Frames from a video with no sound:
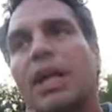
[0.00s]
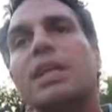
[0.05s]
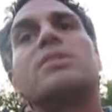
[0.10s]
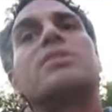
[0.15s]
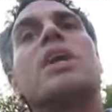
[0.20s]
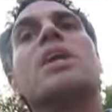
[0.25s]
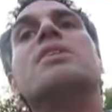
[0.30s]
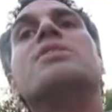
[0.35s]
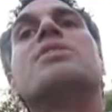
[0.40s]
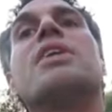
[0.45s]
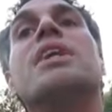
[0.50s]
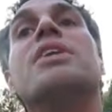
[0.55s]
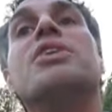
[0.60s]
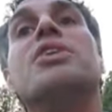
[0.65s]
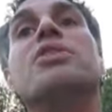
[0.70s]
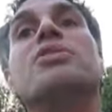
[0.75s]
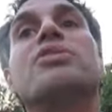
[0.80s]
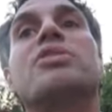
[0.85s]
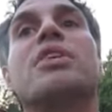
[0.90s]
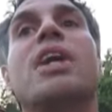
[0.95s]
It does. It
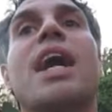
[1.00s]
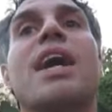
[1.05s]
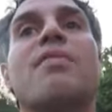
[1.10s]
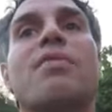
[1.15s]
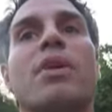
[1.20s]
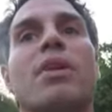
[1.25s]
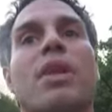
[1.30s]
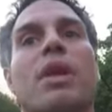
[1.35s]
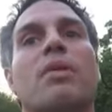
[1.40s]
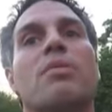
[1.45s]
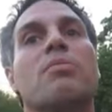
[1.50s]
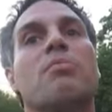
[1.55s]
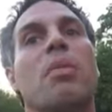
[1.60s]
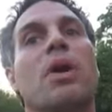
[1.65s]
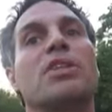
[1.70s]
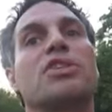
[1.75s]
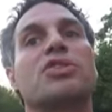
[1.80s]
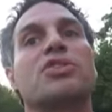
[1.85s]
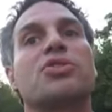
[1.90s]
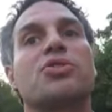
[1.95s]
used to have a
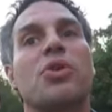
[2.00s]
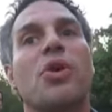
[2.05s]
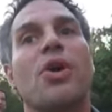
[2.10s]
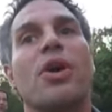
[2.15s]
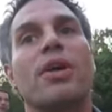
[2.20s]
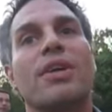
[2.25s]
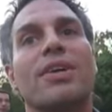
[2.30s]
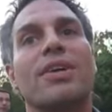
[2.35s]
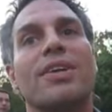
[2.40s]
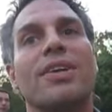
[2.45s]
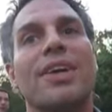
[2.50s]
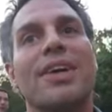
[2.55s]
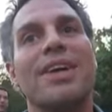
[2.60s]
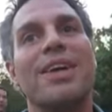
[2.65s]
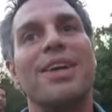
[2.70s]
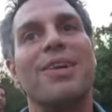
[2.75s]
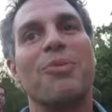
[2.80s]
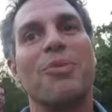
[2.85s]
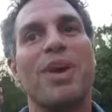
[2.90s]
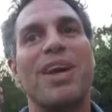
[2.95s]
much stronger
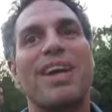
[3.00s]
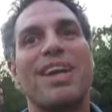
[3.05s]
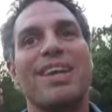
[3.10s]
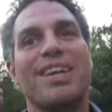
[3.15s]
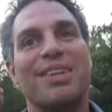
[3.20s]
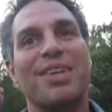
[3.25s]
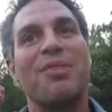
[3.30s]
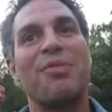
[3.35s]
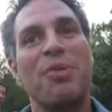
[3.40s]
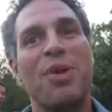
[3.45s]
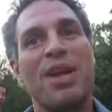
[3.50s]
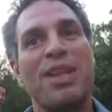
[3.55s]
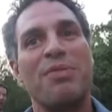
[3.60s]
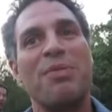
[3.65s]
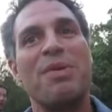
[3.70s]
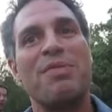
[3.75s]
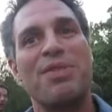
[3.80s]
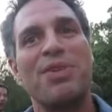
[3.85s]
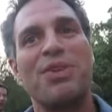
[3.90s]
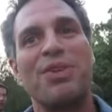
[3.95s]
way that
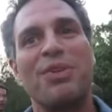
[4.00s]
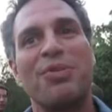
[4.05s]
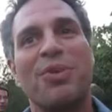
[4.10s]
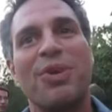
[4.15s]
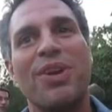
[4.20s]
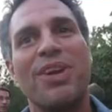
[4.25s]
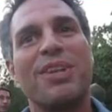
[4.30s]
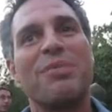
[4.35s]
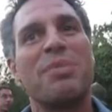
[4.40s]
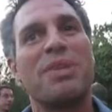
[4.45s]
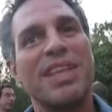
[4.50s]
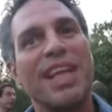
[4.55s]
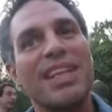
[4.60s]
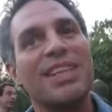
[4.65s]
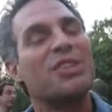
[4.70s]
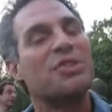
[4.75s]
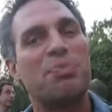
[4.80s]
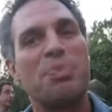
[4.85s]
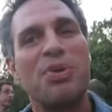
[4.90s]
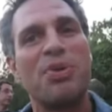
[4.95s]
we viewed the world, but then
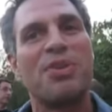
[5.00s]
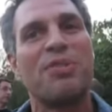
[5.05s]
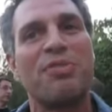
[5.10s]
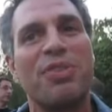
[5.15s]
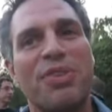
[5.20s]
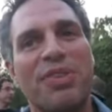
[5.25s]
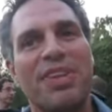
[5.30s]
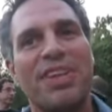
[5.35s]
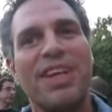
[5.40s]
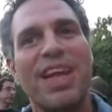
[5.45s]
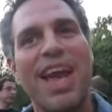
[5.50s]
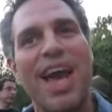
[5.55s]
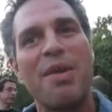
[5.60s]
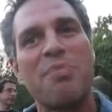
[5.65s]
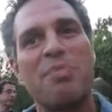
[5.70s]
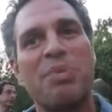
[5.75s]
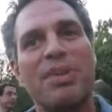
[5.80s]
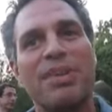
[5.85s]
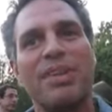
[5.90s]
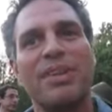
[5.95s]
this beautiful thing
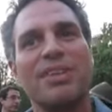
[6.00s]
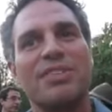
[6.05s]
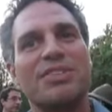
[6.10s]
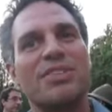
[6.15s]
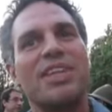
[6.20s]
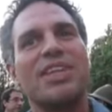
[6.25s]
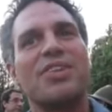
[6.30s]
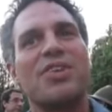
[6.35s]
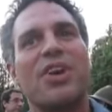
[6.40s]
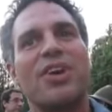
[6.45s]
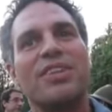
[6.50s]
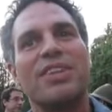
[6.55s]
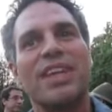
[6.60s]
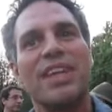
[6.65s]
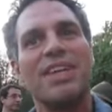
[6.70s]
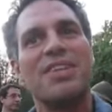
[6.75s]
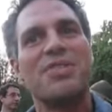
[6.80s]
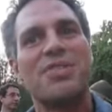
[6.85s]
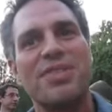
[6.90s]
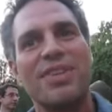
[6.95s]
happened. This thing called the
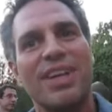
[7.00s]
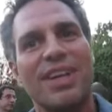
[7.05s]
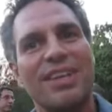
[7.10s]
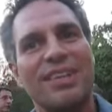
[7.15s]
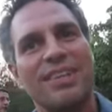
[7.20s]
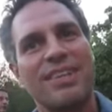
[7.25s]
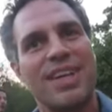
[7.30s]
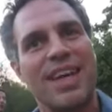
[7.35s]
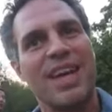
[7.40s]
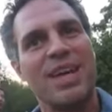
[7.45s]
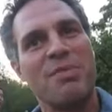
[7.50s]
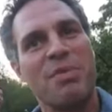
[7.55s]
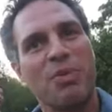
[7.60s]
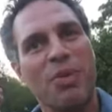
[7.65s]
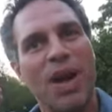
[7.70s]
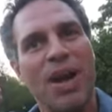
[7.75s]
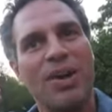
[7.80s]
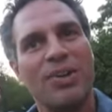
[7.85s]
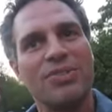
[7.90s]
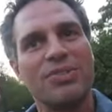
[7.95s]
internet came
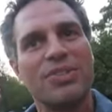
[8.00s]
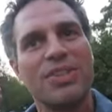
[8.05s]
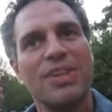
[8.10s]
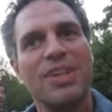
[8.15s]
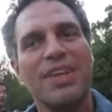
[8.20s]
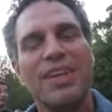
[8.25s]
around.